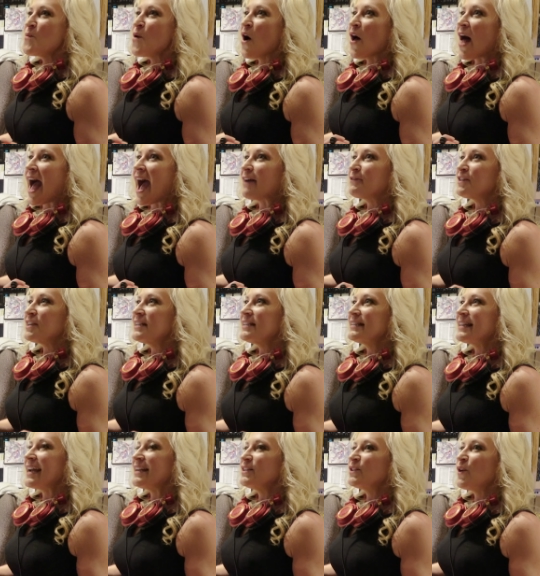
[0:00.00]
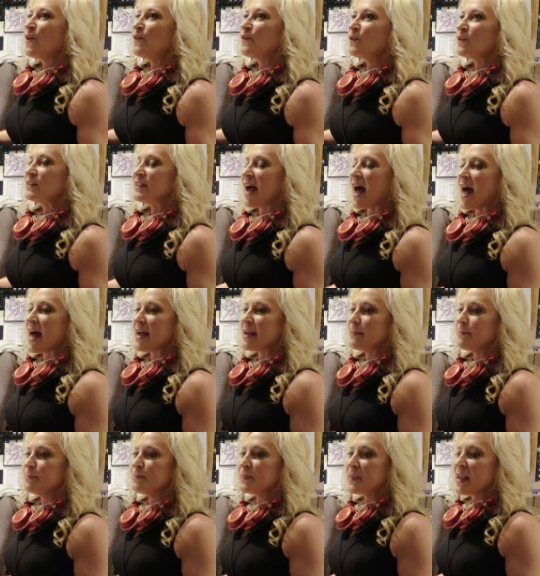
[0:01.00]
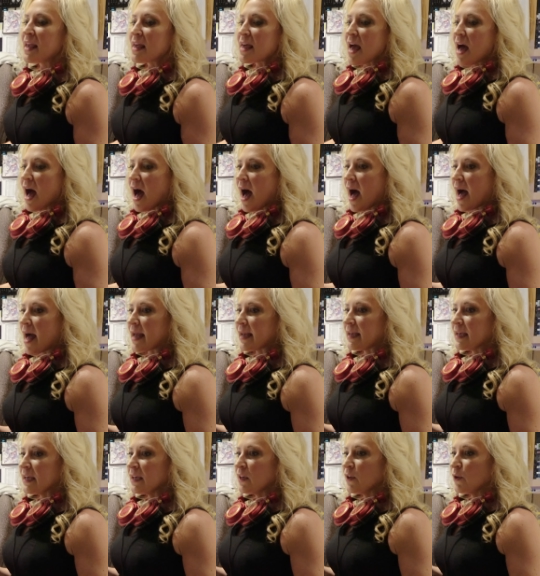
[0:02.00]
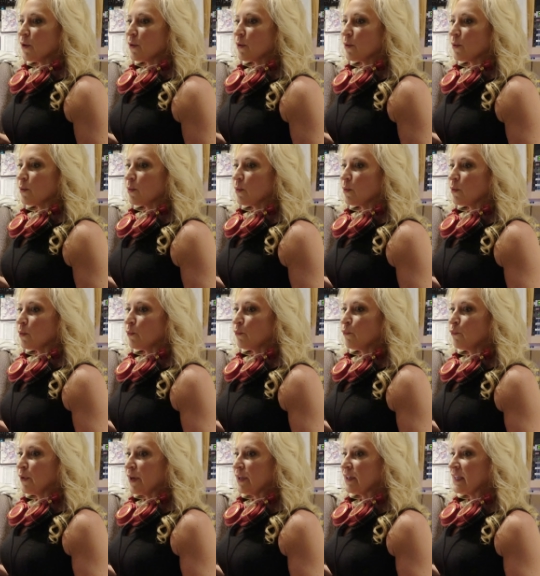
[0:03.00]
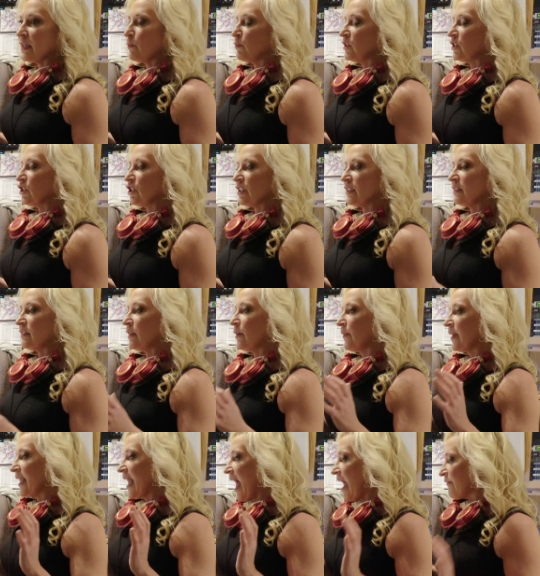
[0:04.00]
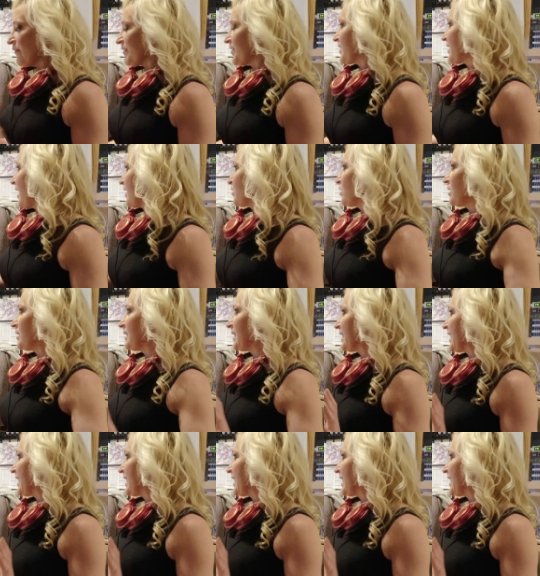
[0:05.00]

Well, after I decided to go full time, I really was just doing everything I could